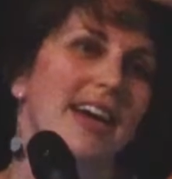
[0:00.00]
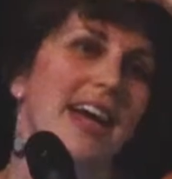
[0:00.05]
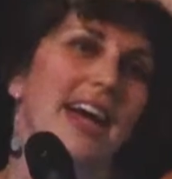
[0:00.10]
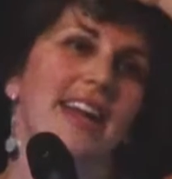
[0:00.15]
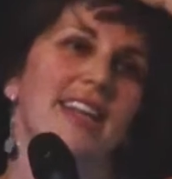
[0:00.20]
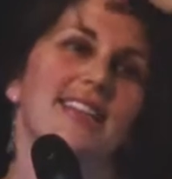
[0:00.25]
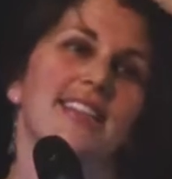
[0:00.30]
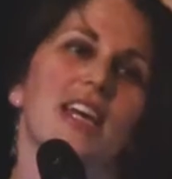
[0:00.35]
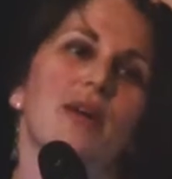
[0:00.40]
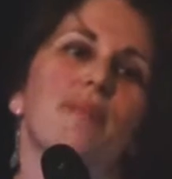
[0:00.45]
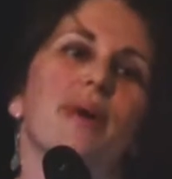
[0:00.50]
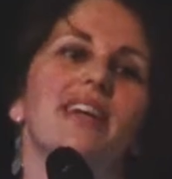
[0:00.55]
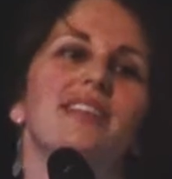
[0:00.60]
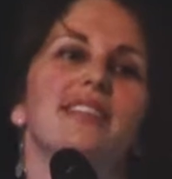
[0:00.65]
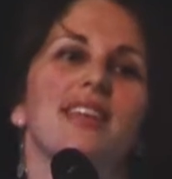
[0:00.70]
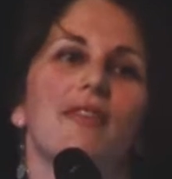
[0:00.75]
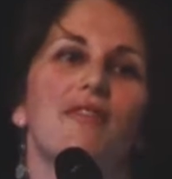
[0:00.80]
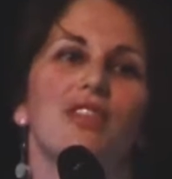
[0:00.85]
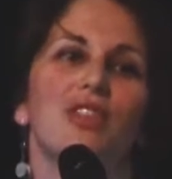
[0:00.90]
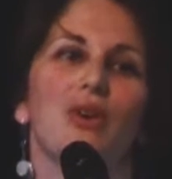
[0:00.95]
And it's by
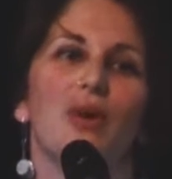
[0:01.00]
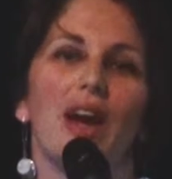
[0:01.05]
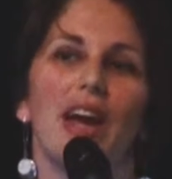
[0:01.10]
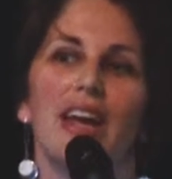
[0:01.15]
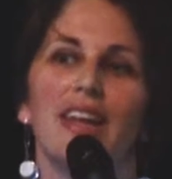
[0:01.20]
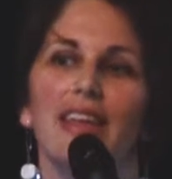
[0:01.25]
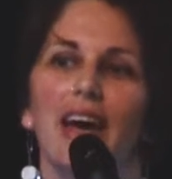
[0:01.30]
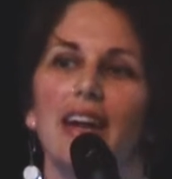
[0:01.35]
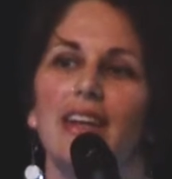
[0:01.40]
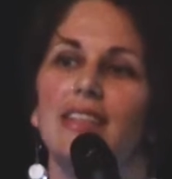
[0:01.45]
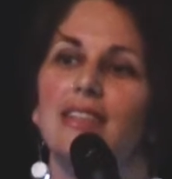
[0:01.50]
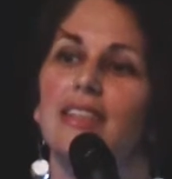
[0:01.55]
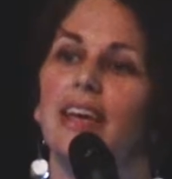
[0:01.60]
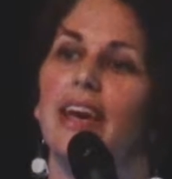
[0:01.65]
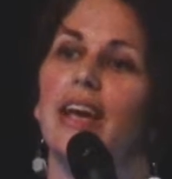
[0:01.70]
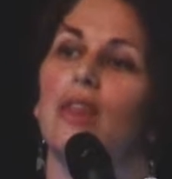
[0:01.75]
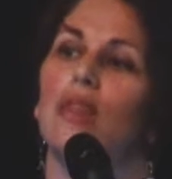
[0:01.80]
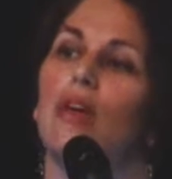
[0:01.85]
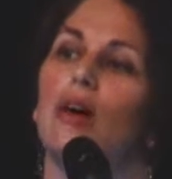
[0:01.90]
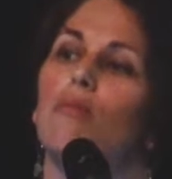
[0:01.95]
7th grade, that is
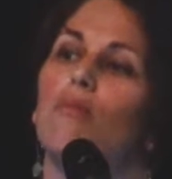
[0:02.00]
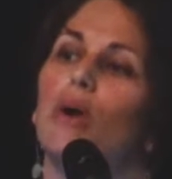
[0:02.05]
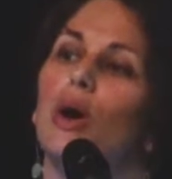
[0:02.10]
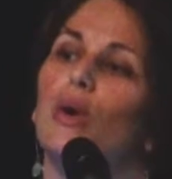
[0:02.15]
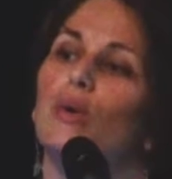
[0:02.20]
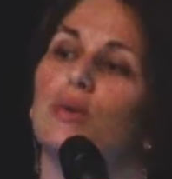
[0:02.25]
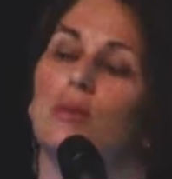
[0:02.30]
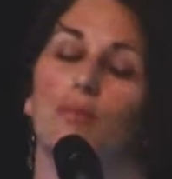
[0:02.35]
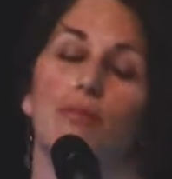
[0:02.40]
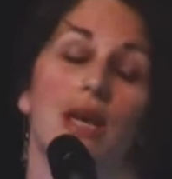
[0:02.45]
the most,